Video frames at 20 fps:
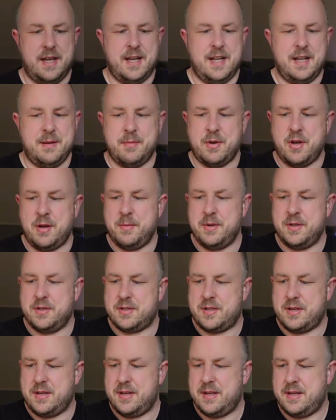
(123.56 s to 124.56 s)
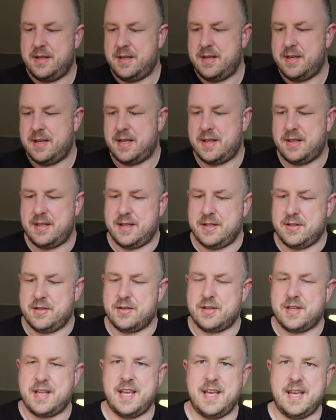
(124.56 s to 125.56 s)
in a moment. And then
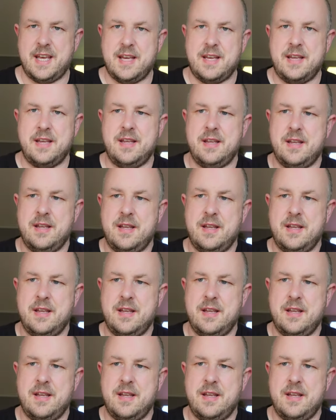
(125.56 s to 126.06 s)
just here,